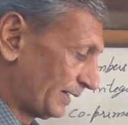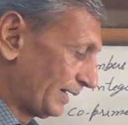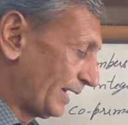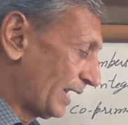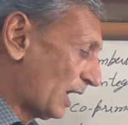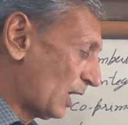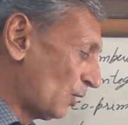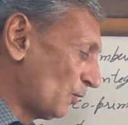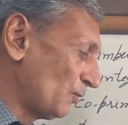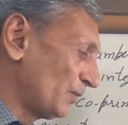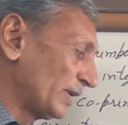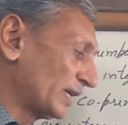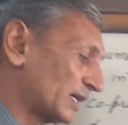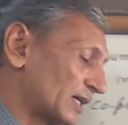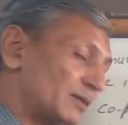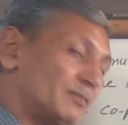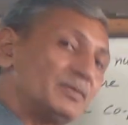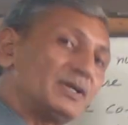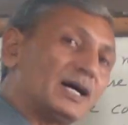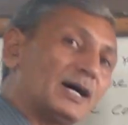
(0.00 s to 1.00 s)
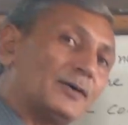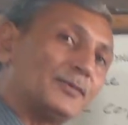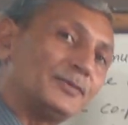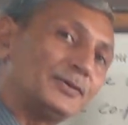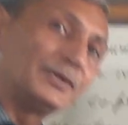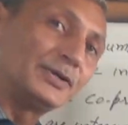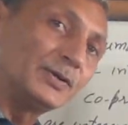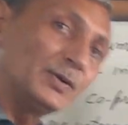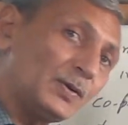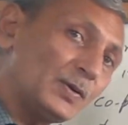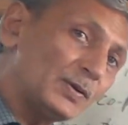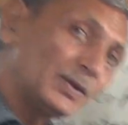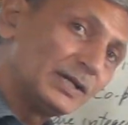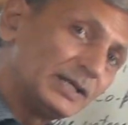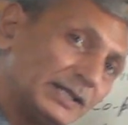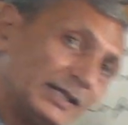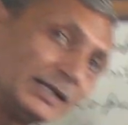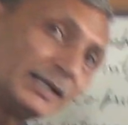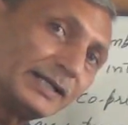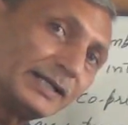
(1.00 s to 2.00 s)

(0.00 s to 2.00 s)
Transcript: Now we come down to